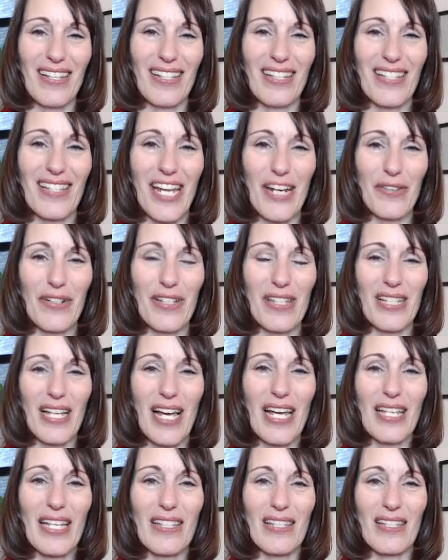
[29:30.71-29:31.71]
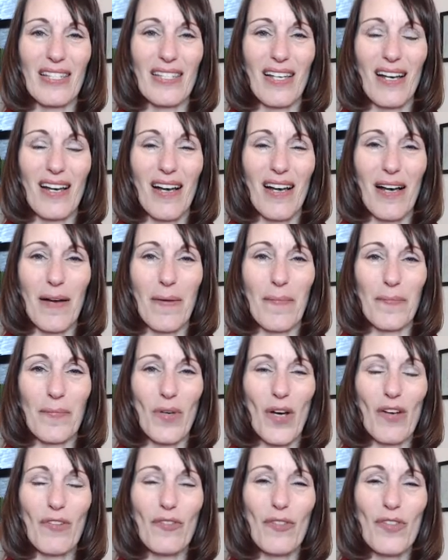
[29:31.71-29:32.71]
sacred sites.
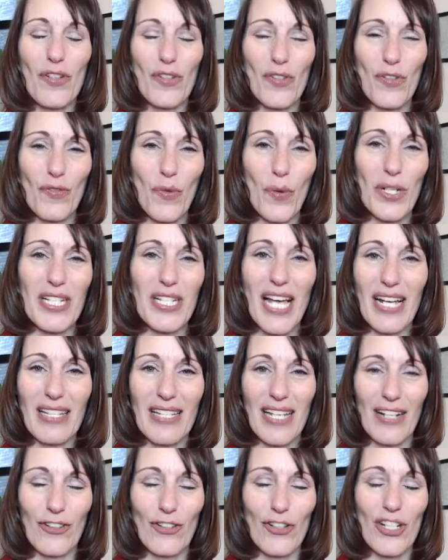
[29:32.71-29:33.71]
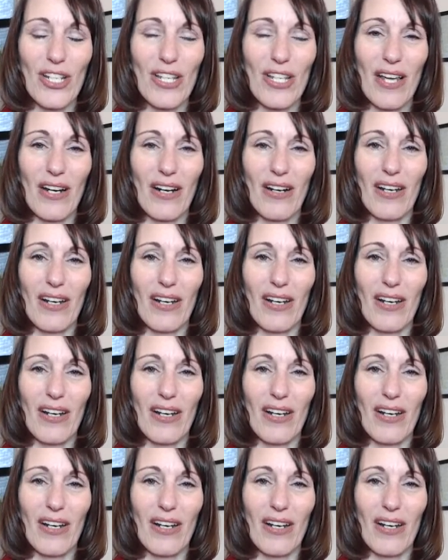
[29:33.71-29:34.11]
There's a vortex energy there.